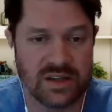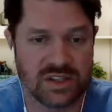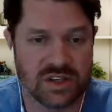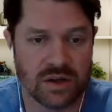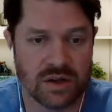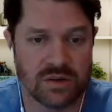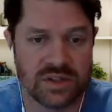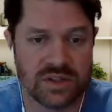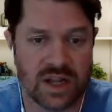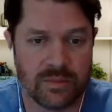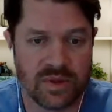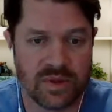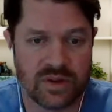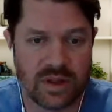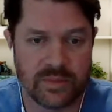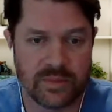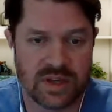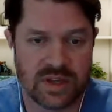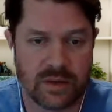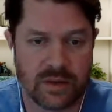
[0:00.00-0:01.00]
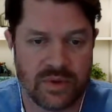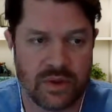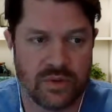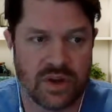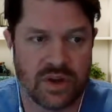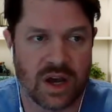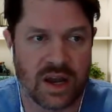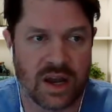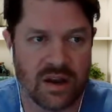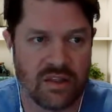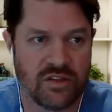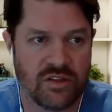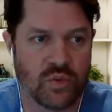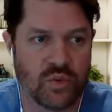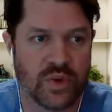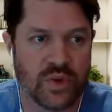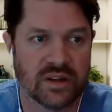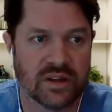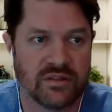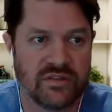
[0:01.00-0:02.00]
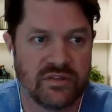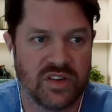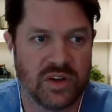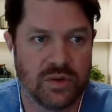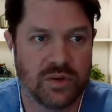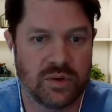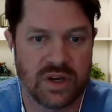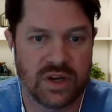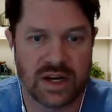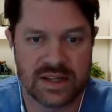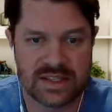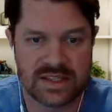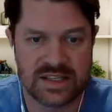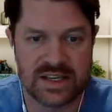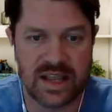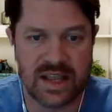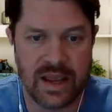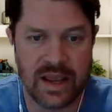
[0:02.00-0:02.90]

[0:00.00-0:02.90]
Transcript: So www.therealview.ca.